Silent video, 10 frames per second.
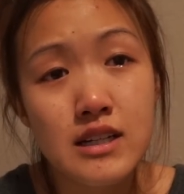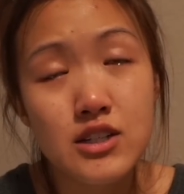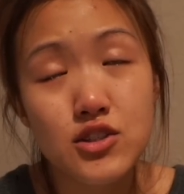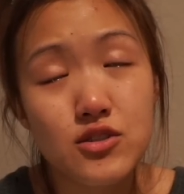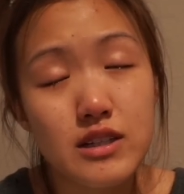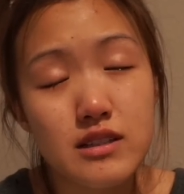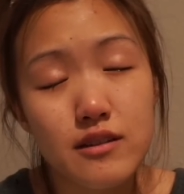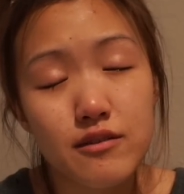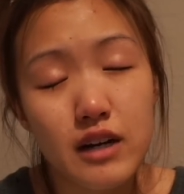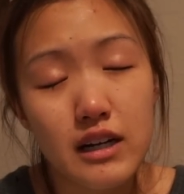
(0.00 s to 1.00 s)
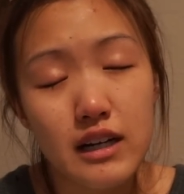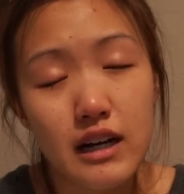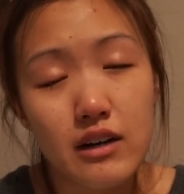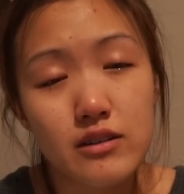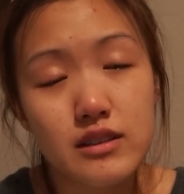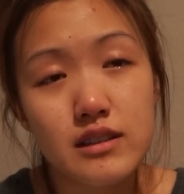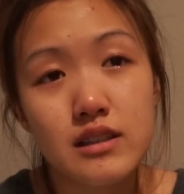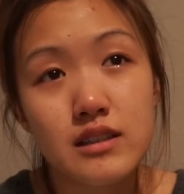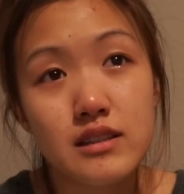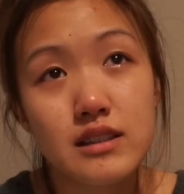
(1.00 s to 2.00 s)
stressed the fuck out,
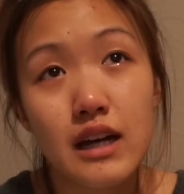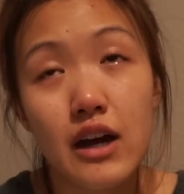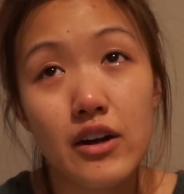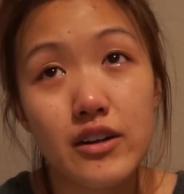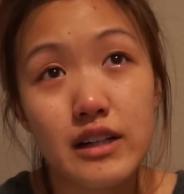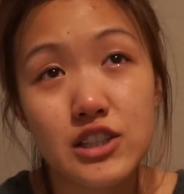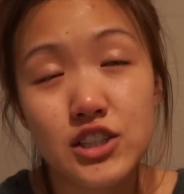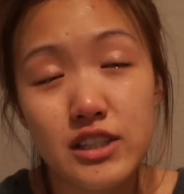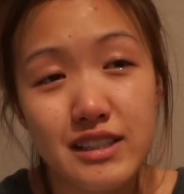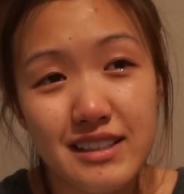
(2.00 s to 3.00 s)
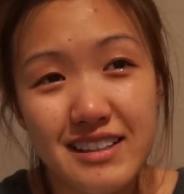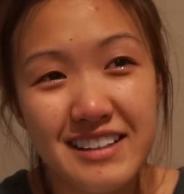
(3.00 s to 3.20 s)
tired as shit.